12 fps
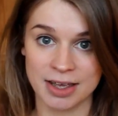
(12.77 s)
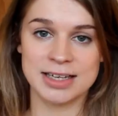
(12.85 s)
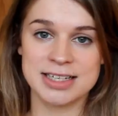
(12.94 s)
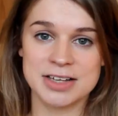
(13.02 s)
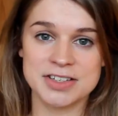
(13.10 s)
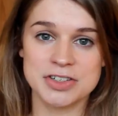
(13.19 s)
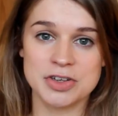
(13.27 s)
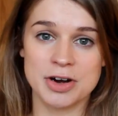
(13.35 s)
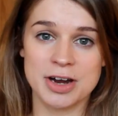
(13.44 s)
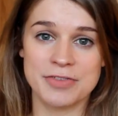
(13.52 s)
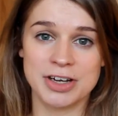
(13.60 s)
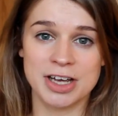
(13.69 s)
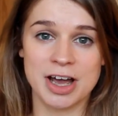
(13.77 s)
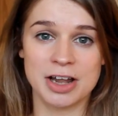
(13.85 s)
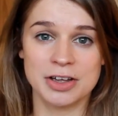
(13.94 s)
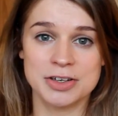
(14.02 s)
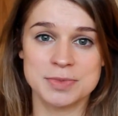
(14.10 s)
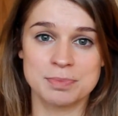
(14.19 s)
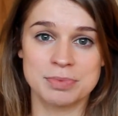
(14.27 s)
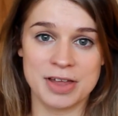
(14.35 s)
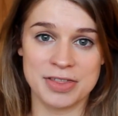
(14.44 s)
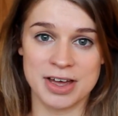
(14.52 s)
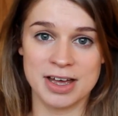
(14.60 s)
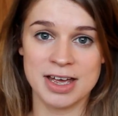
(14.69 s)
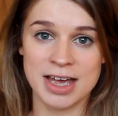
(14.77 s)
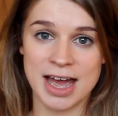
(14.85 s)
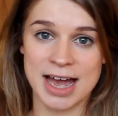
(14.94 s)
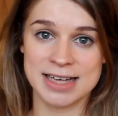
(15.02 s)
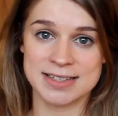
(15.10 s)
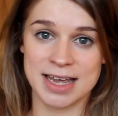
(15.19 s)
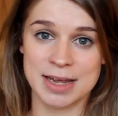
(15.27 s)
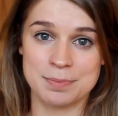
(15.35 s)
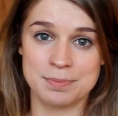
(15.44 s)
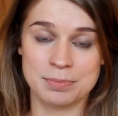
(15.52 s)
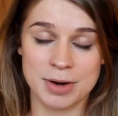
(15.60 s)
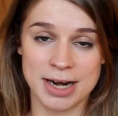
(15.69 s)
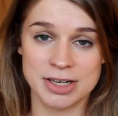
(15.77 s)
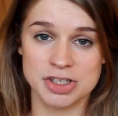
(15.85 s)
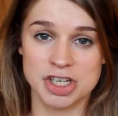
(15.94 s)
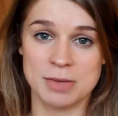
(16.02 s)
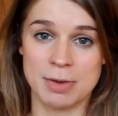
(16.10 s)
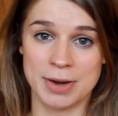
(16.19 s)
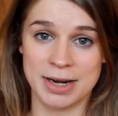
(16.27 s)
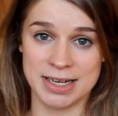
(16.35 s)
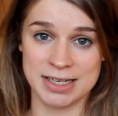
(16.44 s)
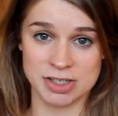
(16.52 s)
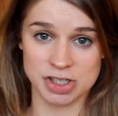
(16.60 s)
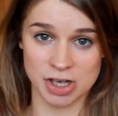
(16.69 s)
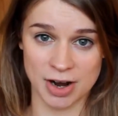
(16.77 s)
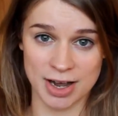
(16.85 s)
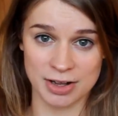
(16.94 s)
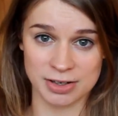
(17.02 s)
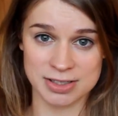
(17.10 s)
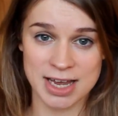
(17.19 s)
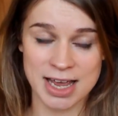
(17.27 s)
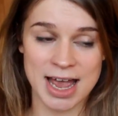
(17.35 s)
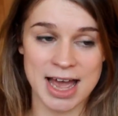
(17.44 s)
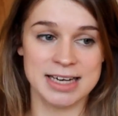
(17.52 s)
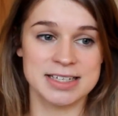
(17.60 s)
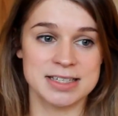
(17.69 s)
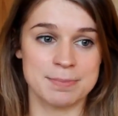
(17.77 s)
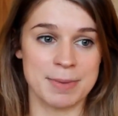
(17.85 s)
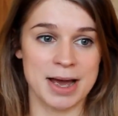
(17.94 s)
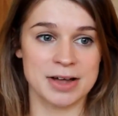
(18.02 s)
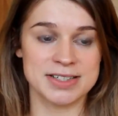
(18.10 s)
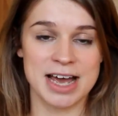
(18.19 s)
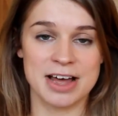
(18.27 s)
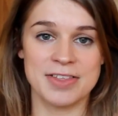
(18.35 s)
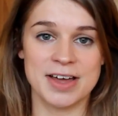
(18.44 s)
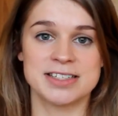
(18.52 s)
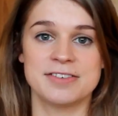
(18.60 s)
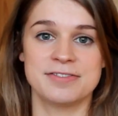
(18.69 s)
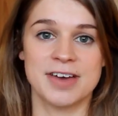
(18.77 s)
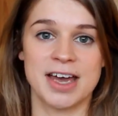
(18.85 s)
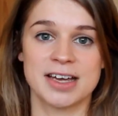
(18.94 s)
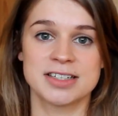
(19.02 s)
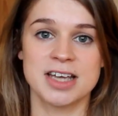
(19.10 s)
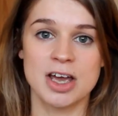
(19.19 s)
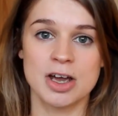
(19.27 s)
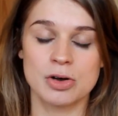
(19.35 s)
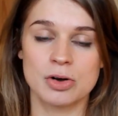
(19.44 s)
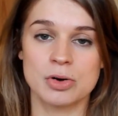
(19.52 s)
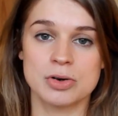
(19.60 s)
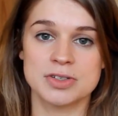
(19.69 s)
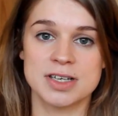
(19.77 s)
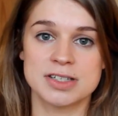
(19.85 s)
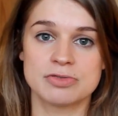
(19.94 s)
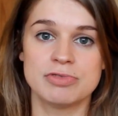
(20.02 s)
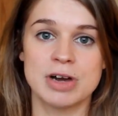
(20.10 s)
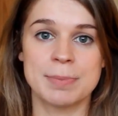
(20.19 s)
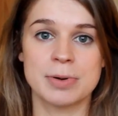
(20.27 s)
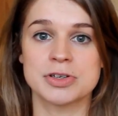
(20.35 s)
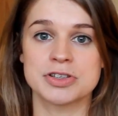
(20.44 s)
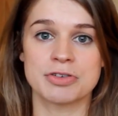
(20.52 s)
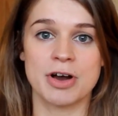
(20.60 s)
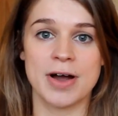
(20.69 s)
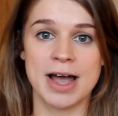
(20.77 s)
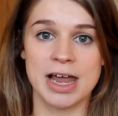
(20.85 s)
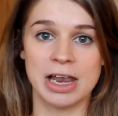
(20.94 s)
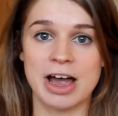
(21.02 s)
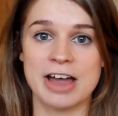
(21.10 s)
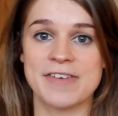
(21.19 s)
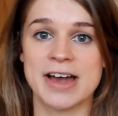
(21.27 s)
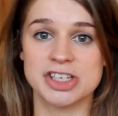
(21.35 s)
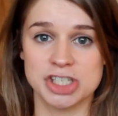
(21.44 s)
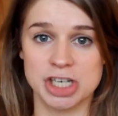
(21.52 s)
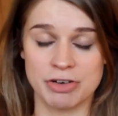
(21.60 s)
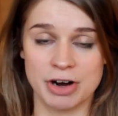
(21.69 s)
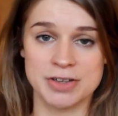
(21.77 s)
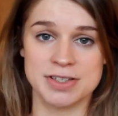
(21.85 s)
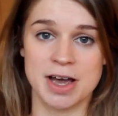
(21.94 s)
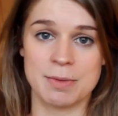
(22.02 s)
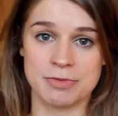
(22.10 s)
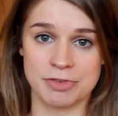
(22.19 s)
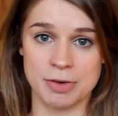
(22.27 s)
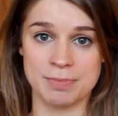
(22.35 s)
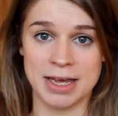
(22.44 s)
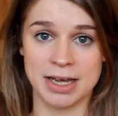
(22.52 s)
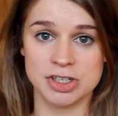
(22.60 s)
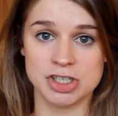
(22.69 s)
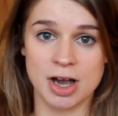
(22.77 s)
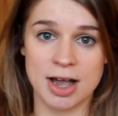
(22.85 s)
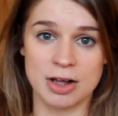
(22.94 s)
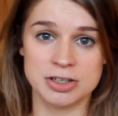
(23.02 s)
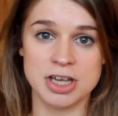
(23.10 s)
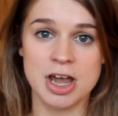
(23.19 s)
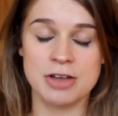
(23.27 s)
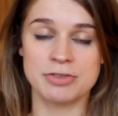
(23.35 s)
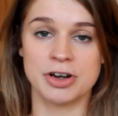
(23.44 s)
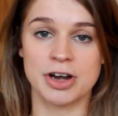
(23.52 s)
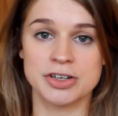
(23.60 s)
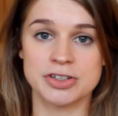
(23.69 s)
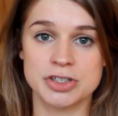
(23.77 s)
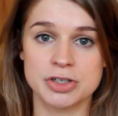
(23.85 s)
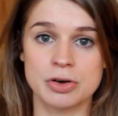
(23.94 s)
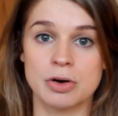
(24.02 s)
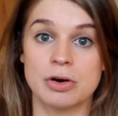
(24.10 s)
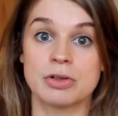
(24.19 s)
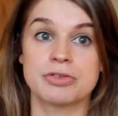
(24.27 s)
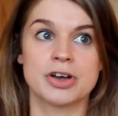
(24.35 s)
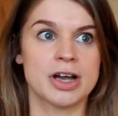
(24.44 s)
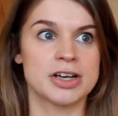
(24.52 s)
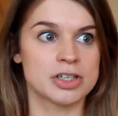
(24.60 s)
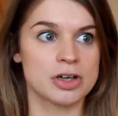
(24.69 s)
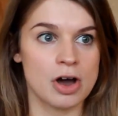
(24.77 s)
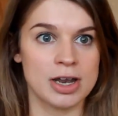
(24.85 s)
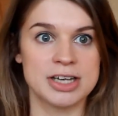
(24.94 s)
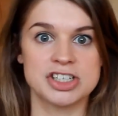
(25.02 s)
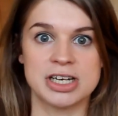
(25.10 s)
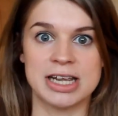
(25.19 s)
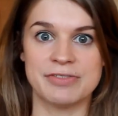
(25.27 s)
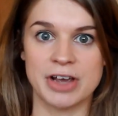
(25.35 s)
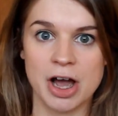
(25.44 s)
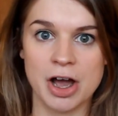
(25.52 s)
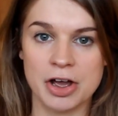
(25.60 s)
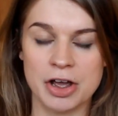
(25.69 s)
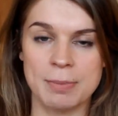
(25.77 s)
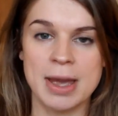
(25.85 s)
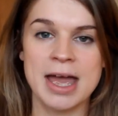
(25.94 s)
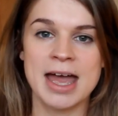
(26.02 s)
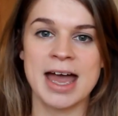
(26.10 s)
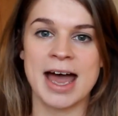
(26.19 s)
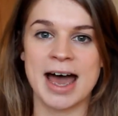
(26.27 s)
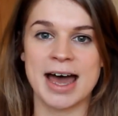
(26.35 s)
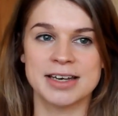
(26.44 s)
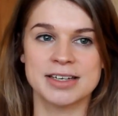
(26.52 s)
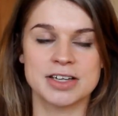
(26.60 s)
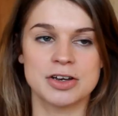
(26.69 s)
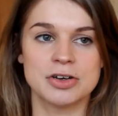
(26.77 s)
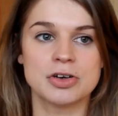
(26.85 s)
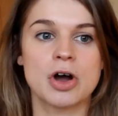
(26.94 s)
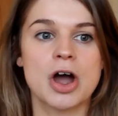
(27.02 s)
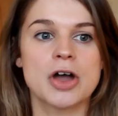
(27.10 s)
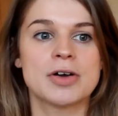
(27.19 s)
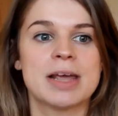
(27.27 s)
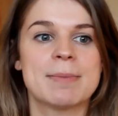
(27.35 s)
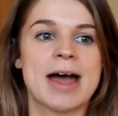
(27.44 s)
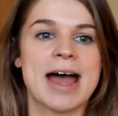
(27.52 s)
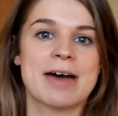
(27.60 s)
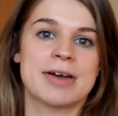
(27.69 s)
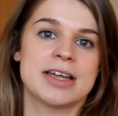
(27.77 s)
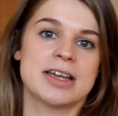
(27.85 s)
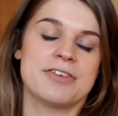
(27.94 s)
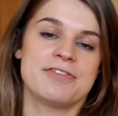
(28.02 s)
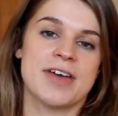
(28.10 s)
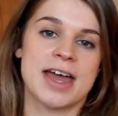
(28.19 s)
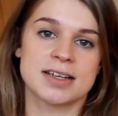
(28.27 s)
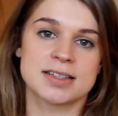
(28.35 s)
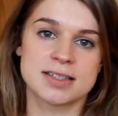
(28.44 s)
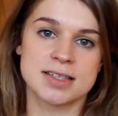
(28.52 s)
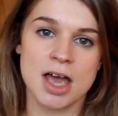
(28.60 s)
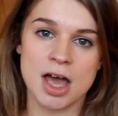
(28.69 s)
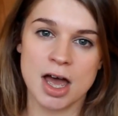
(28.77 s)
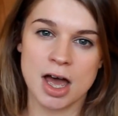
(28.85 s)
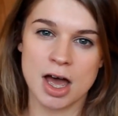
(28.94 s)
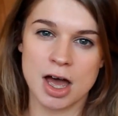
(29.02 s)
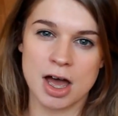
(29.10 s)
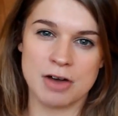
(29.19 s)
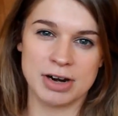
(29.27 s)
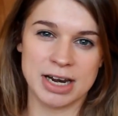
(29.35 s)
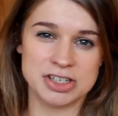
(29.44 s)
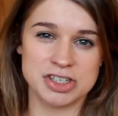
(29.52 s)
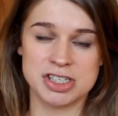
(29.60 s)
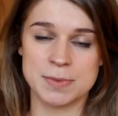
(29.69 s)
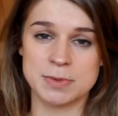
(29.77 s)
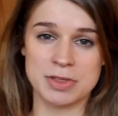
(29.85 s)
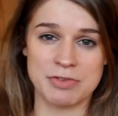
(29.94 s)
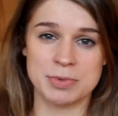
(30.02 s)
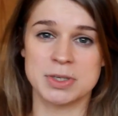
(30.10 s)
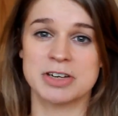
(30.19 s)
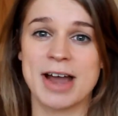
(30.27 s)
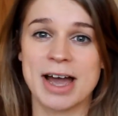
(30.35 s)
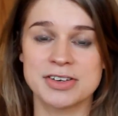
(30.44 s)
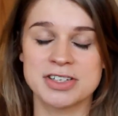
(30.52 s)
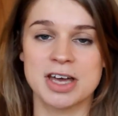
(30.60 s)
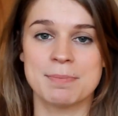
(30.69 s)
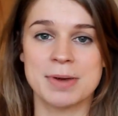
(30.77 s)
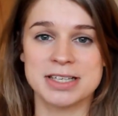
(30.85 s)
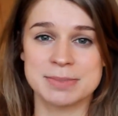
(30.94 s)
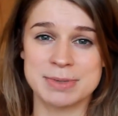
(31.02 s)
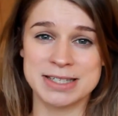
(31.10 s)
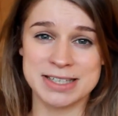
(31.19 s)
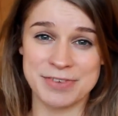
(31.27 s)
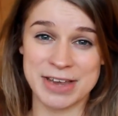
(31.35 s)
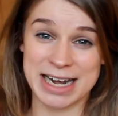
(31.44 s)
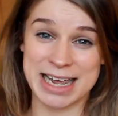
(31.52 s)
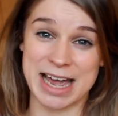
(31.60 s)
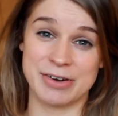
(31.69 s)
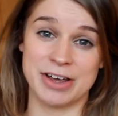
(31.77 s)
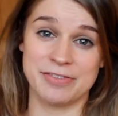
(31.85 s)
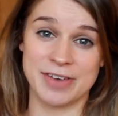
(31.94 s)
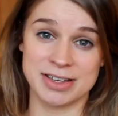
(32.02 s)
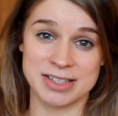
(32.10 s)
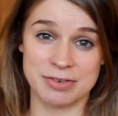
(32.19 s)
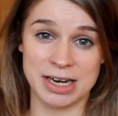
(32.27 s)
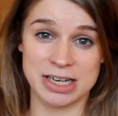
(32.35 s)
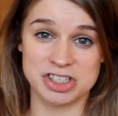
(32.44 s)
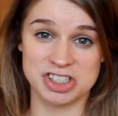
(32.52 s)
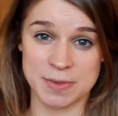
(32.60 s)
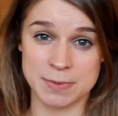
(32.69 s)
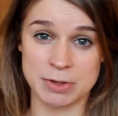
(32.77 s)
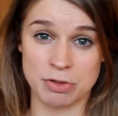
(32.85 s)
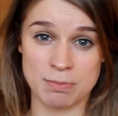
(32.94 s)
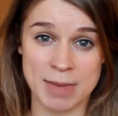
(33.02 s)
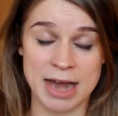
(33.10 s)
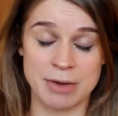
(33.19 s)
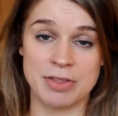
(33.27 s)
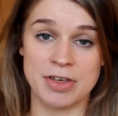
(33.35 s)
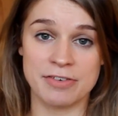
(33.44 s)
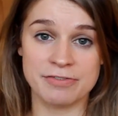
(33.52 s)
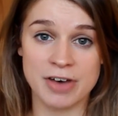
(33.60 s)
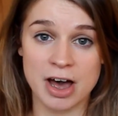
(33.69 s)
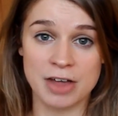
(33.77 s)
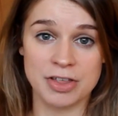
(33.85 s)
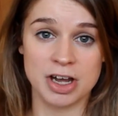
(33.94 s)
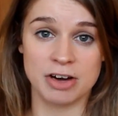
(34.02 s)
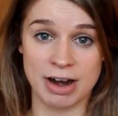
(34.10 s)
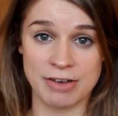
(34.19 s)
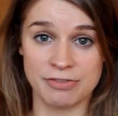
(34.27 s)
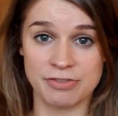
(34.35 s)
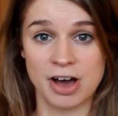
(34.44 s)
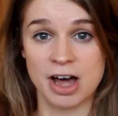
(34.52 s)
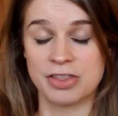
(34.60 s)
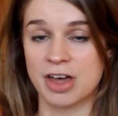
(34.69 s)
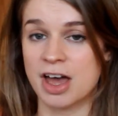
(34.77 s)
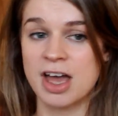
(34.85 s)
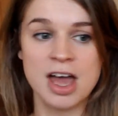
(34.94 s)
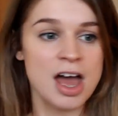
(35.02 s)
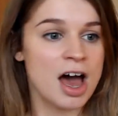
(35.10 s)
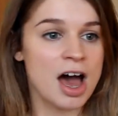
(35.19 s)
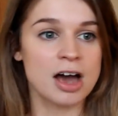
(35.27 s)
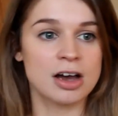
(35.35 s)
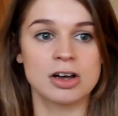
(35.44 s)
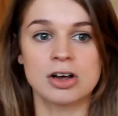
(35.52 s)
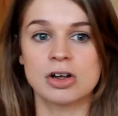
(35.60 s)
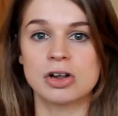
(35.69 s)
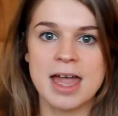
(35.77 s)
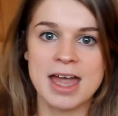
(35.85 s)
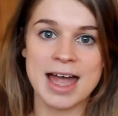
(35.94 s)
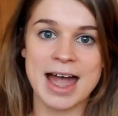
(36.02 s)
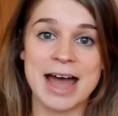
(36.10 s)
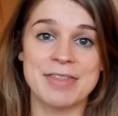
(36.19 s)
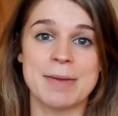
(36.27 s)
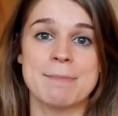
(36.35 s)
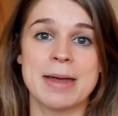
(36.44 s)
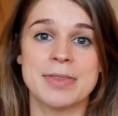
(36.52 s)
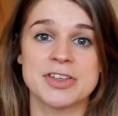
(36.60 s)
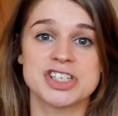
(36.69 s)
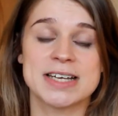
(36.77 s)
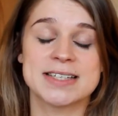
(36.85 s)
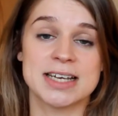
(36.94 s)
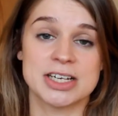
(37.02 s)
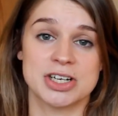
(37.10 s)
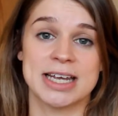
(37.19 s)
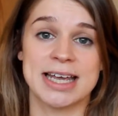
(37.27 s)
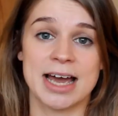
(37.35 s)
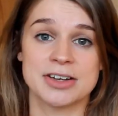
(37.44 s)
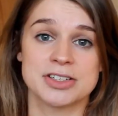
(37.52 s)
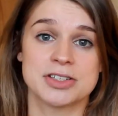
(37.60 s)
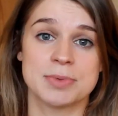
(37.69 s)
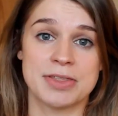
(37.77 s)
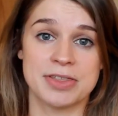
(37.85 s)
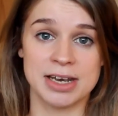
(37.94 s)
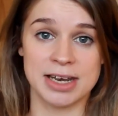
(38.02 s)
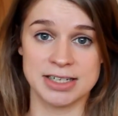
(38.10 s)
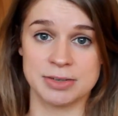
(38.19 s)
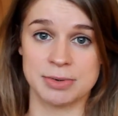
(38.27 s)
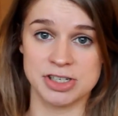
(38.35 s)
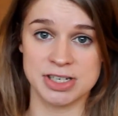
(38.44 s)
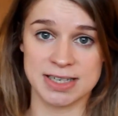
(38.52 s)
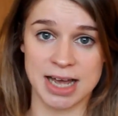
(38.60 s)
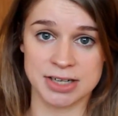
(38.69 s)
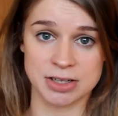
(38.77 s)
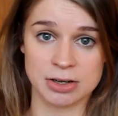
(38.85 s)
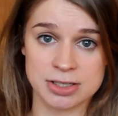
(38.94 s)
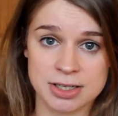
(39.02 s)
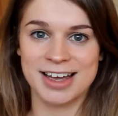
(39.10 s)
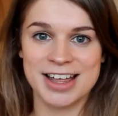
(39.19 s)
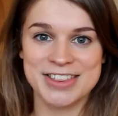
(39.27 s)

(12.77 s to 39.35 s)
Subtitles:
It tells a story of a girl whose brother has a brain tumour when he's a child, and it is about how that effect causes ripples throughout her life as she grows up, from being a child, through going to school, through going to college and leaving home, and not only about how it affects her relationships with everybody around her, but specifically how it affects her relationships with men, with her father, grandfather, uncle, and then men that she has sexual encounters with later when she's an adult.